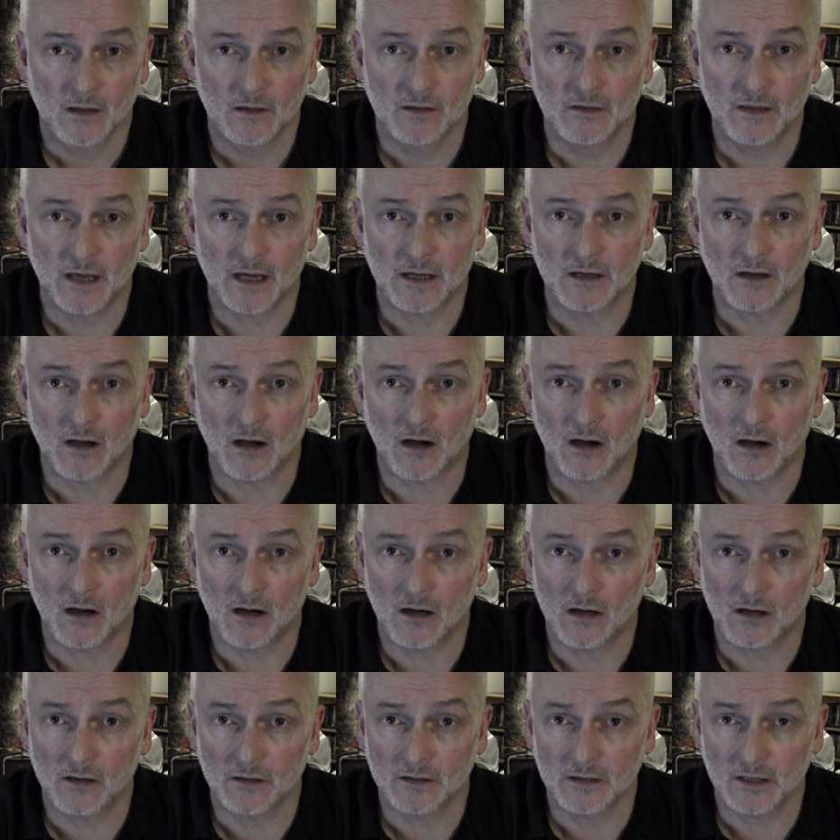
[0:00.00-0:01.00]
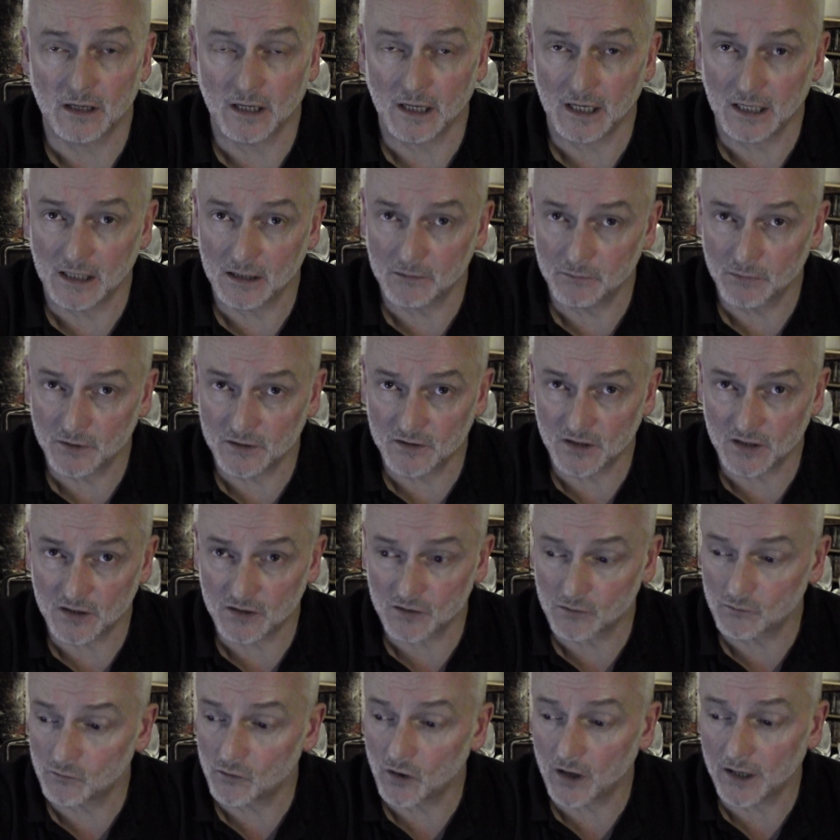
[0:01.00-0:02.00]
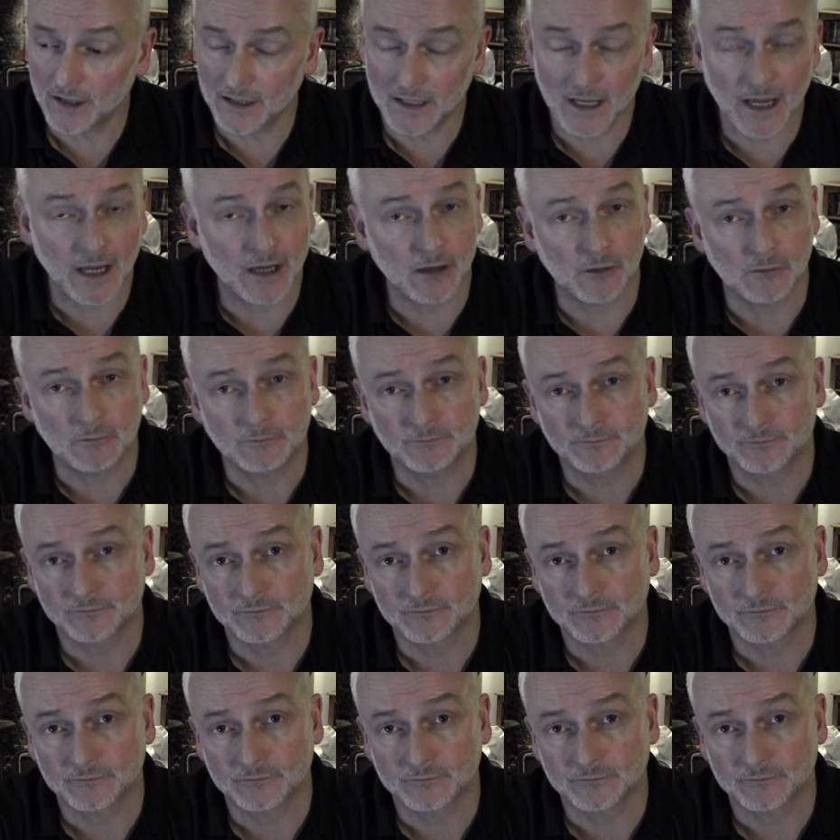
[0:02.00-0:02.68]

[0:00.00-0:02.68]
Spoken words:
that are in a position right now